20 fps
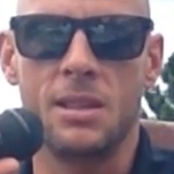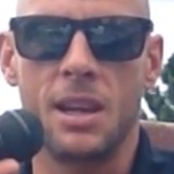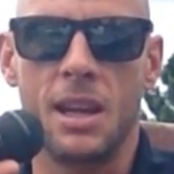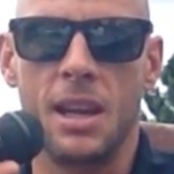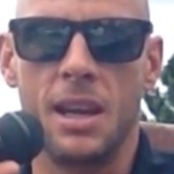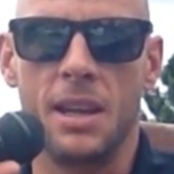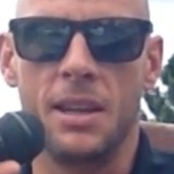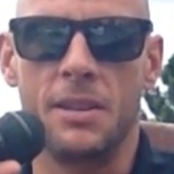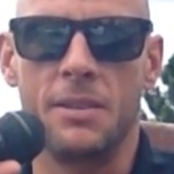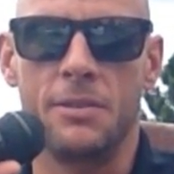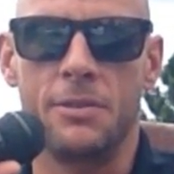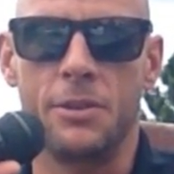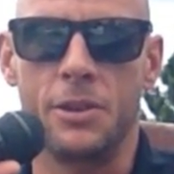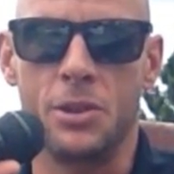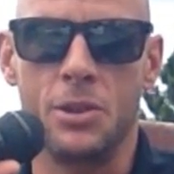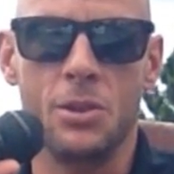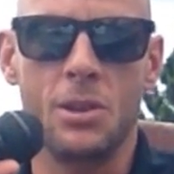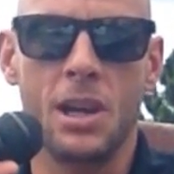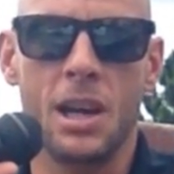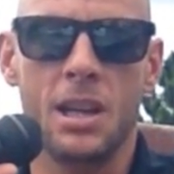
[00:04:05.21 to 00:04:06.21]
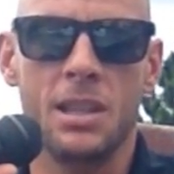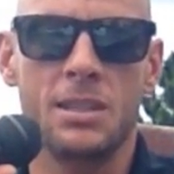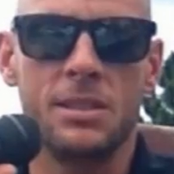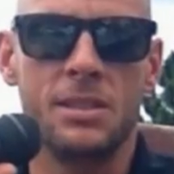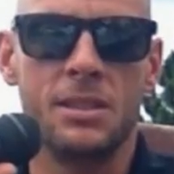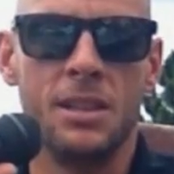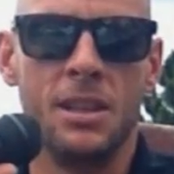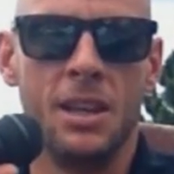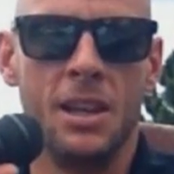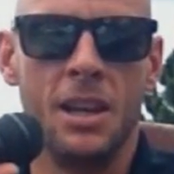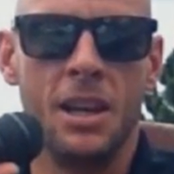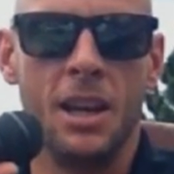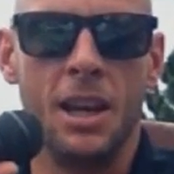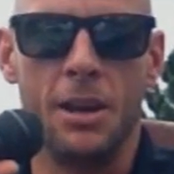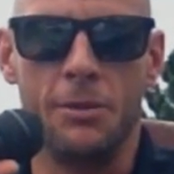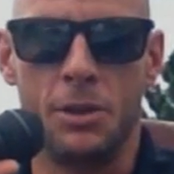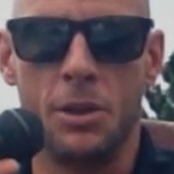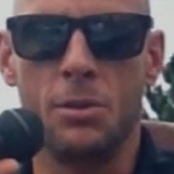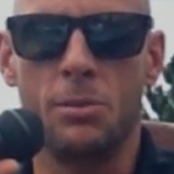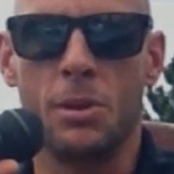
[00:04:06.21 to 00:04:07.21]
And for you guys, more vitamins
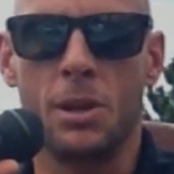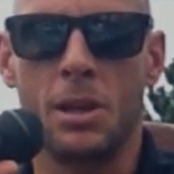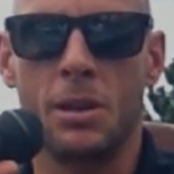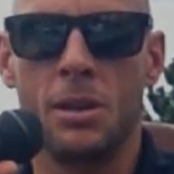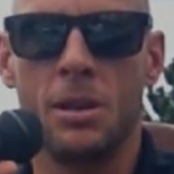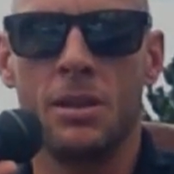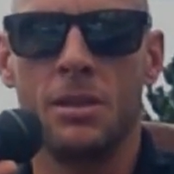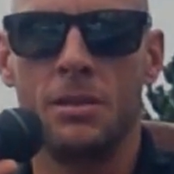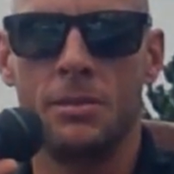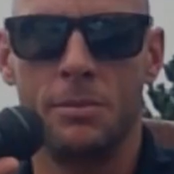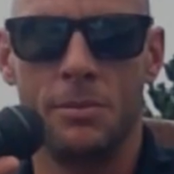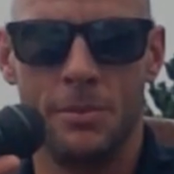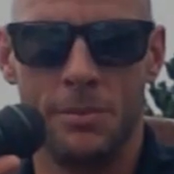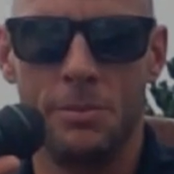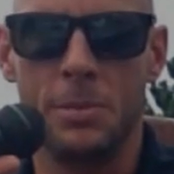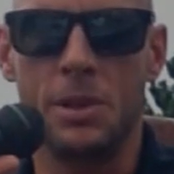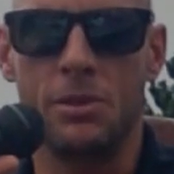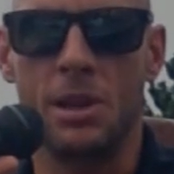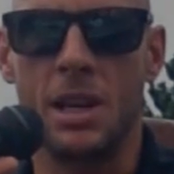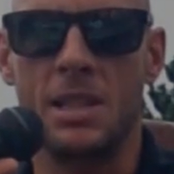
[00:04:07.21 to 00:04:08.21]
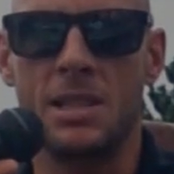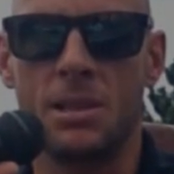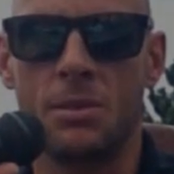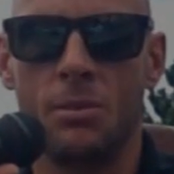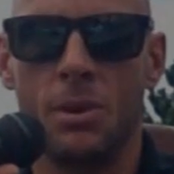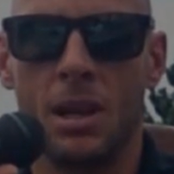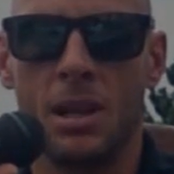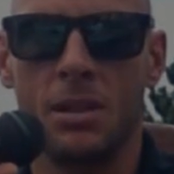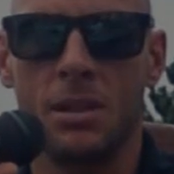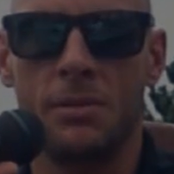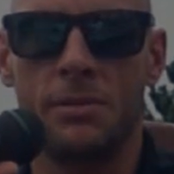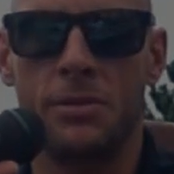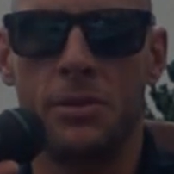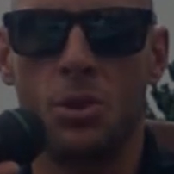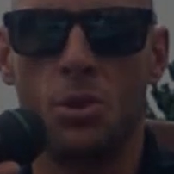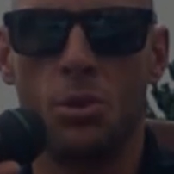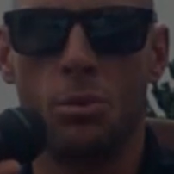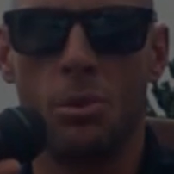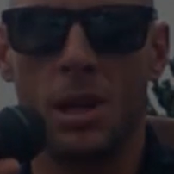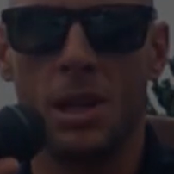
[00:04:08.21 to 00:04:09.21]
just to be optimally
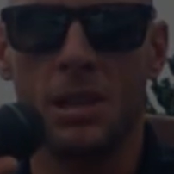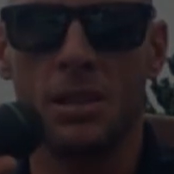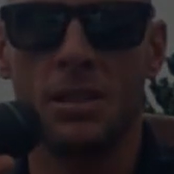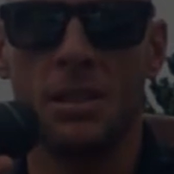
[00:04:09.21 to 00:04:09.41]
fueled right